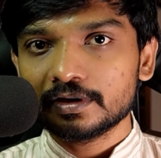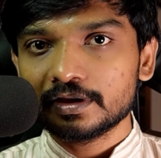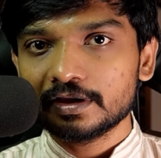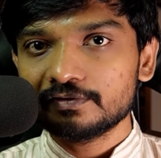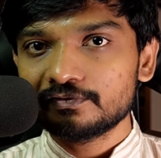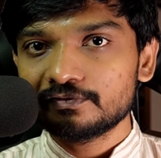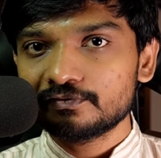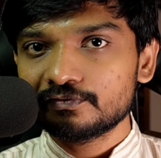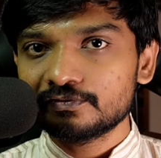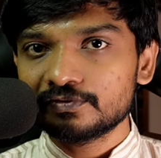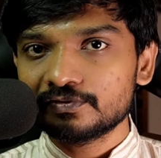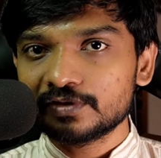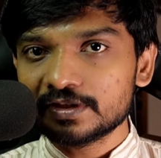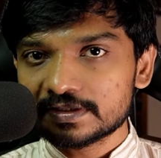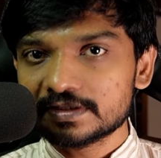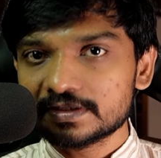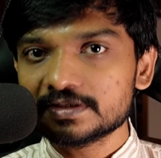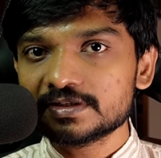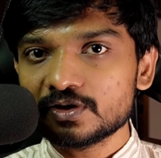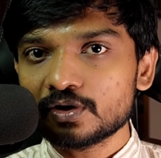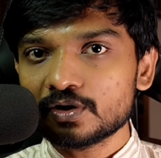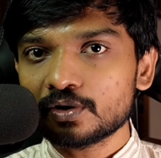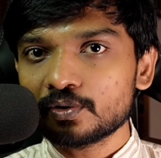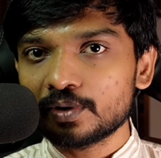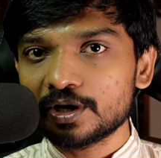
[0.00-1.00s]
If this
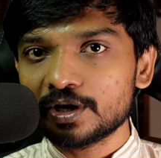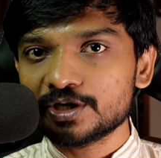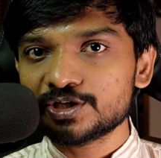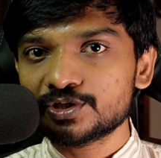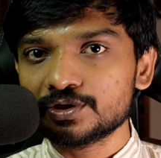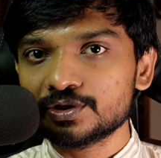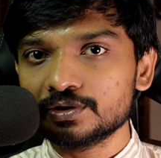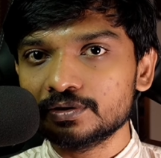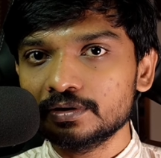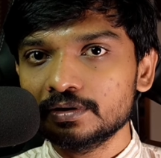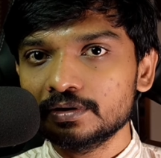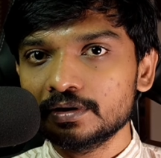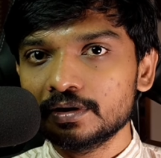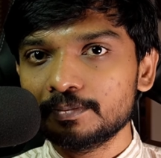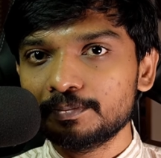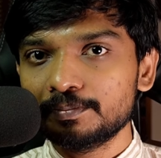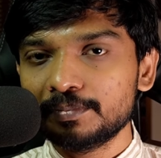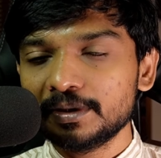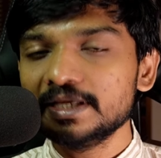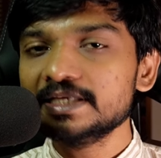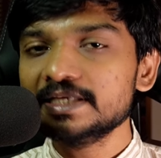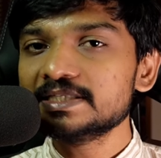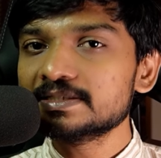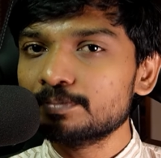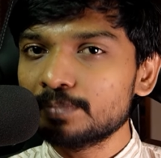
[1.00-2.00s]
is your question,
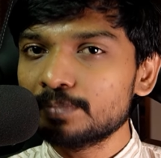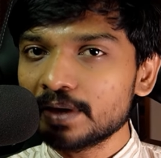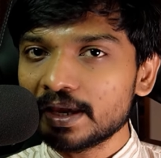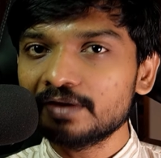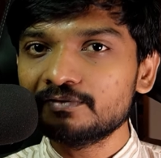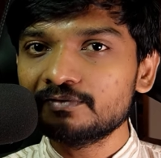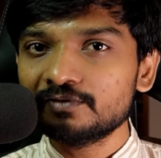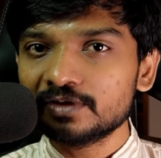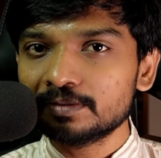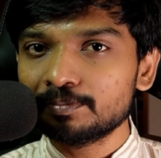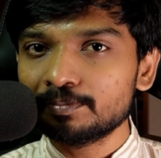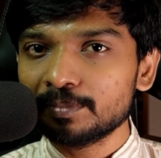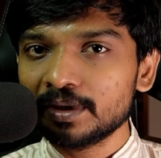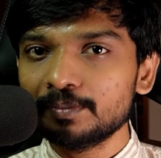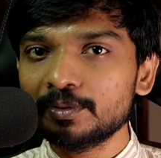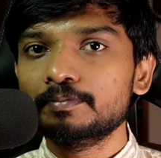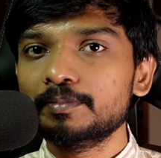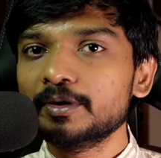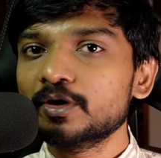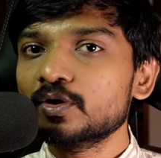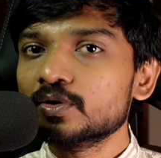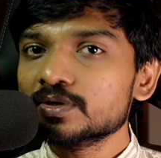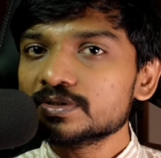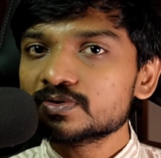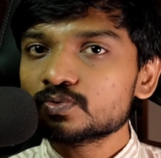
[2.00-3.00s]
please bear with me,
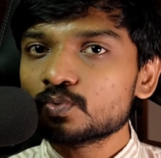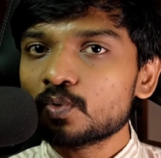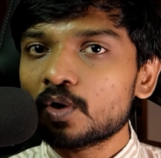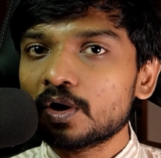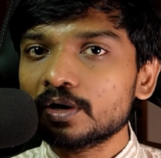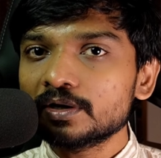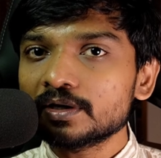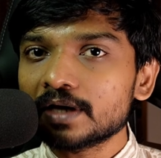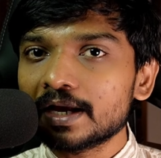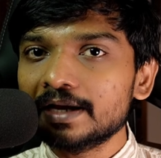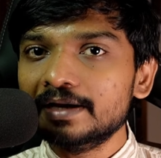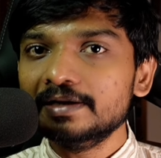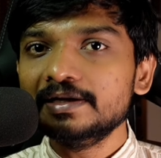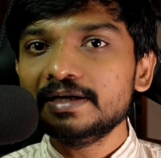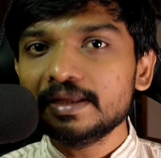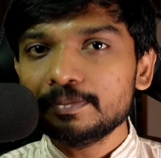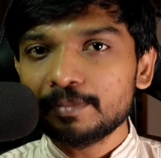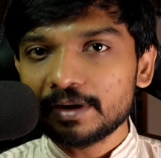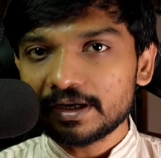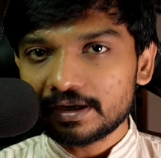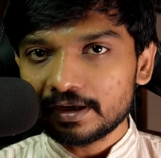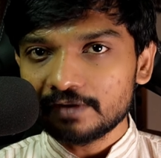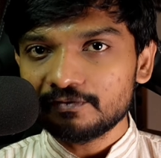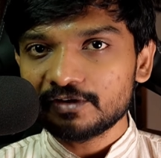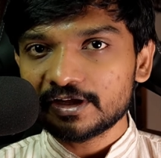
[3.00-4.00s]
because what
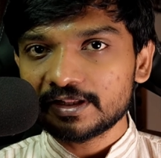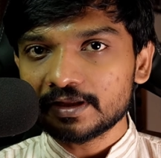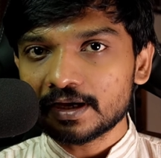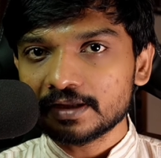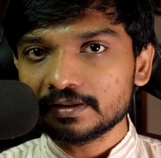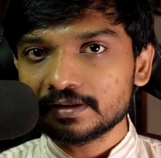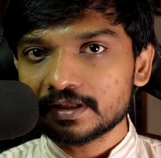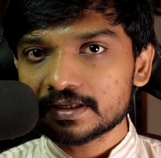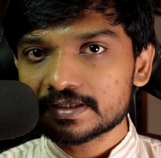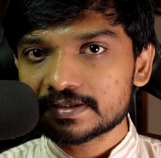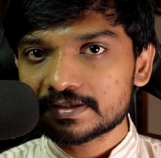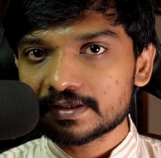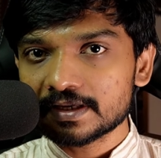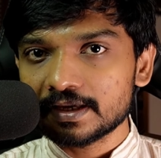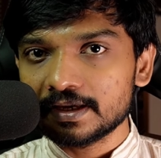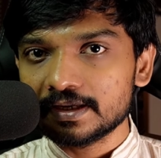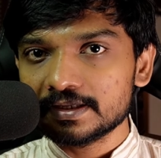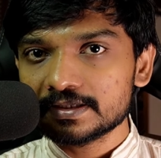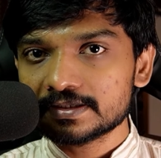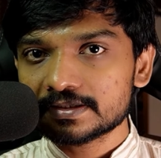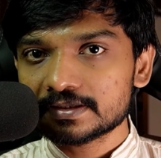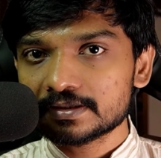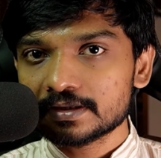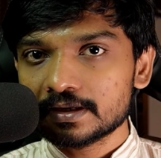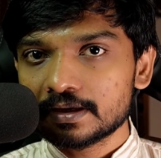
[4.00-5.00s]
ultimately Vedanta
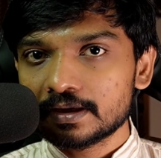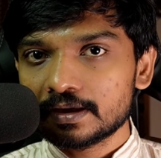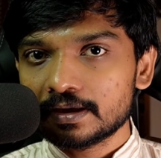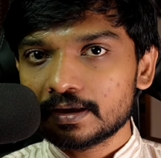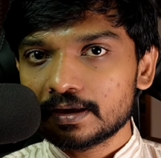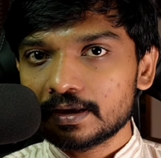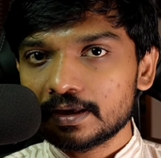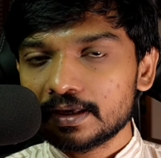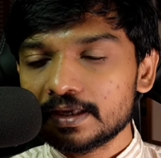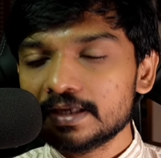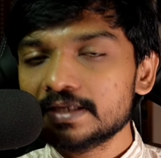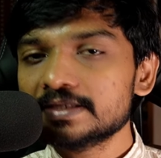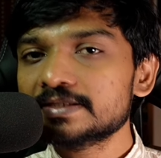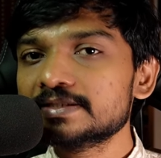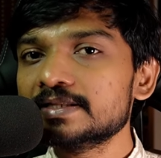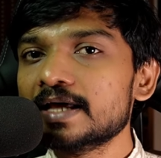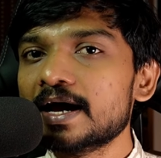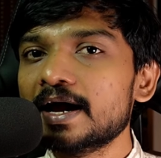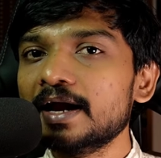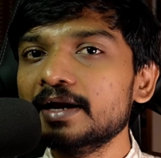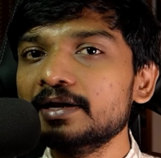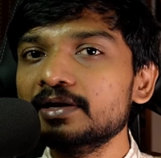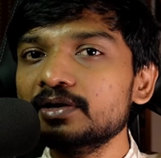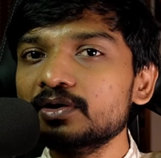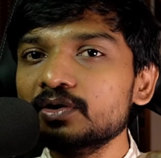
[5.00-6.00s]
says is
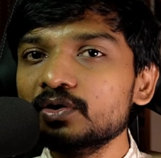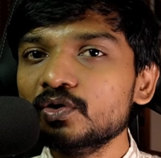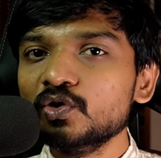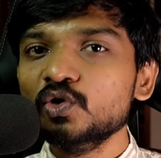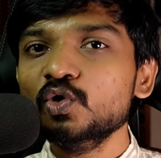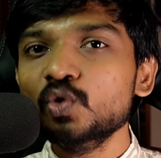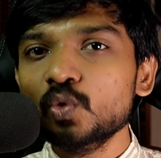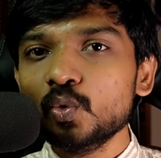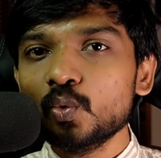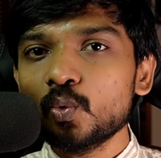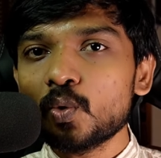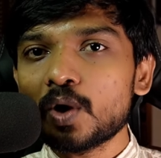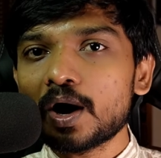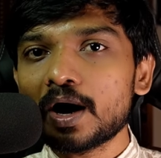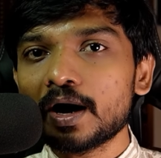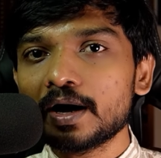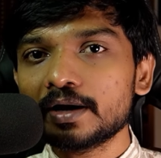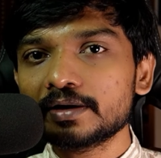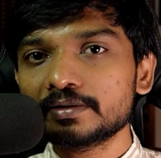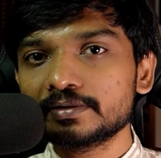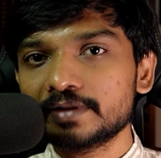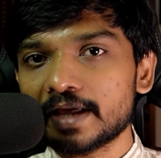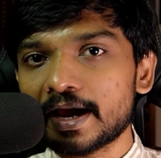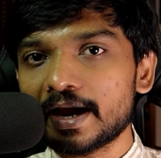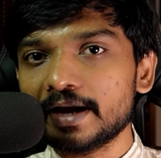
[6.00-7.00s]
that you
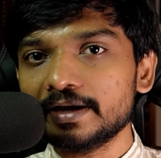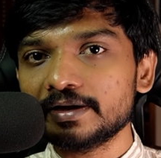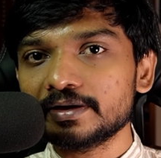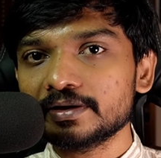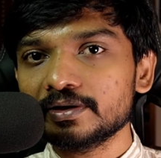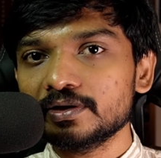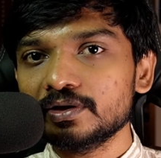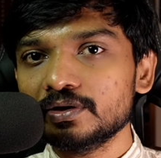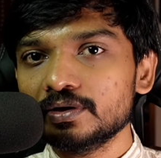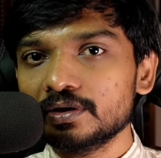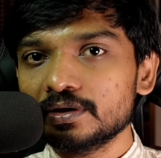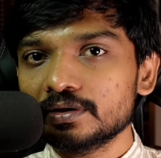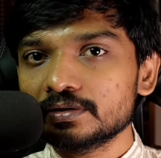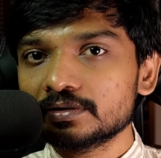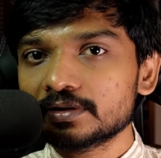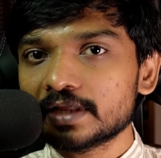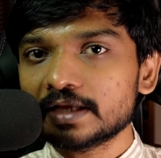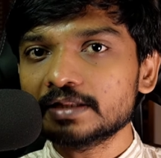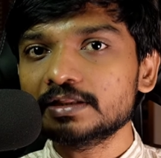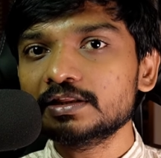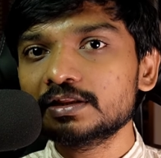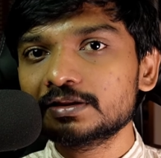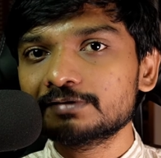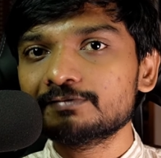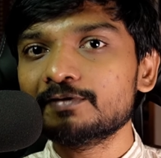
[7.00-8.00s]
are that
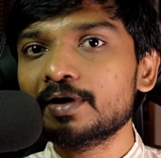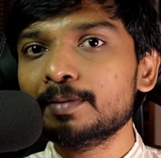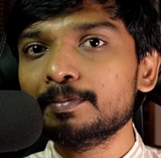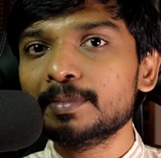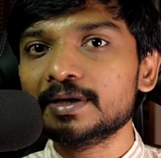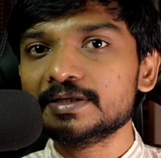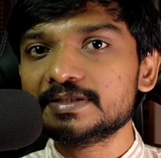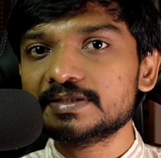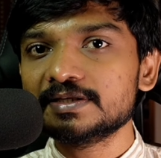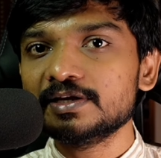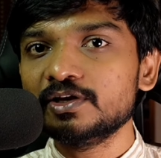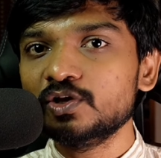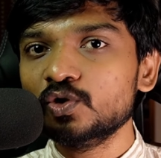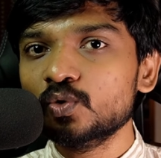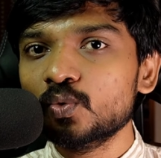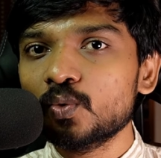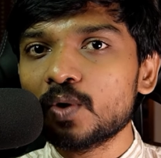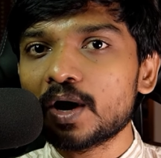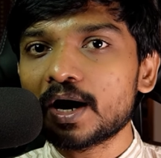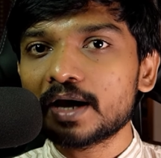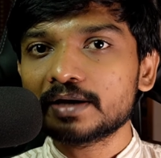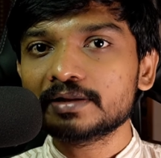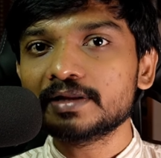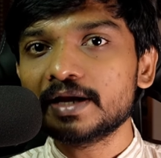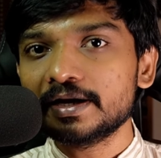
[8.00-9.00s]
tatvamasi, you
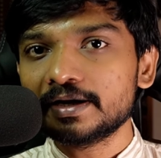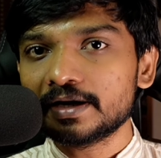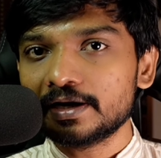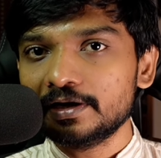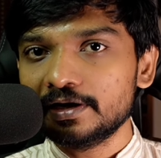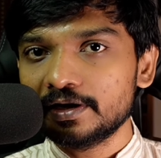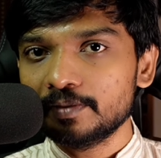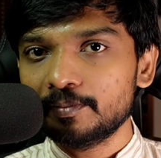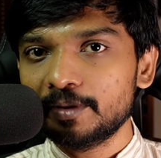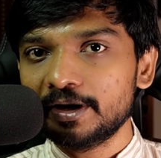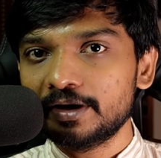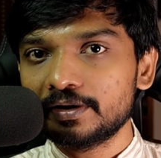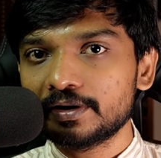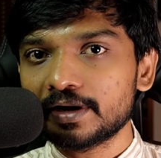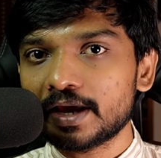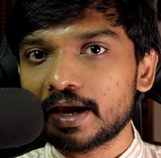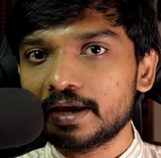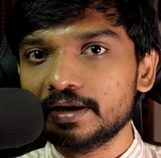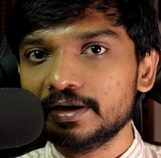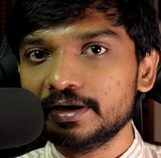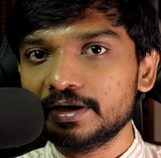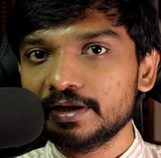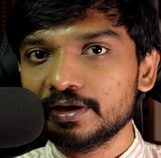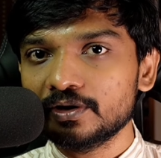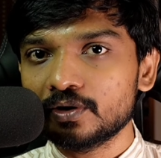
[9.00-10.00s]
are that ultimate
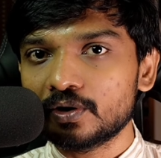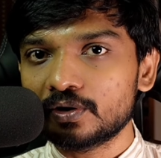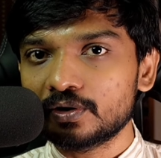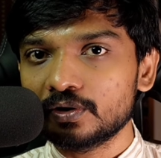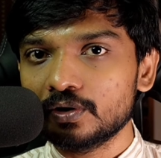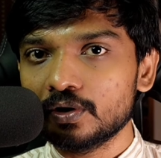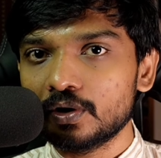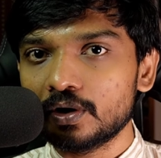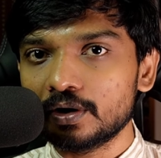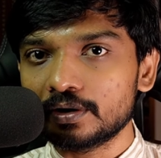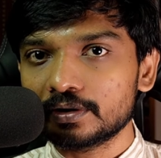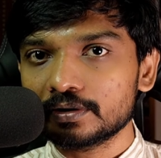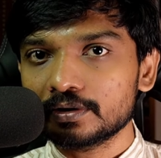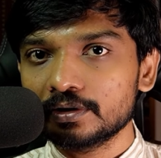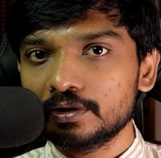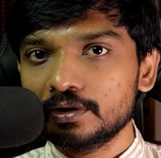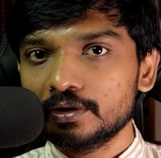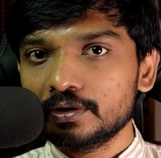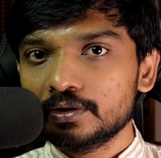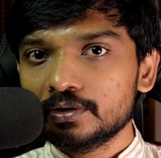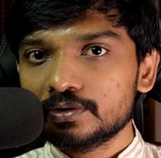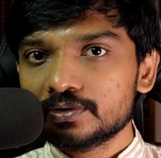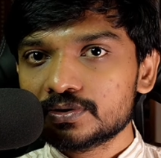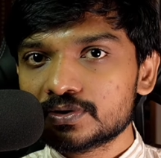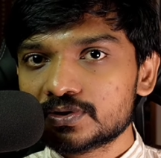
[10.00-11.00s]
reality or God.
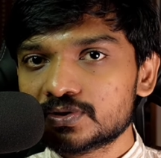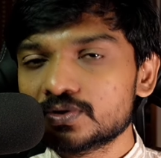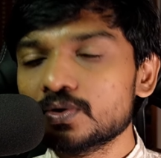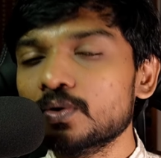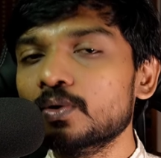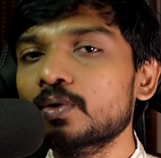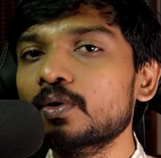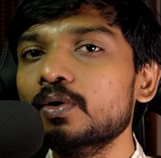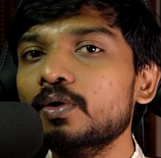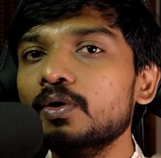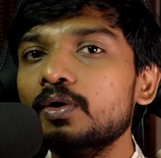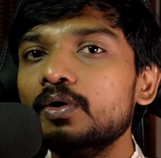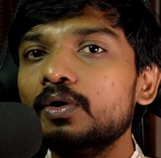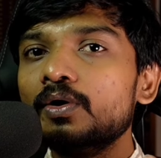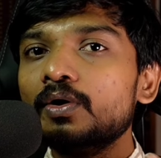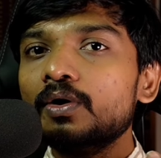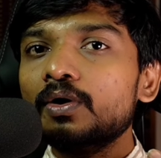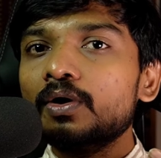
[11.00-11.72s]
So,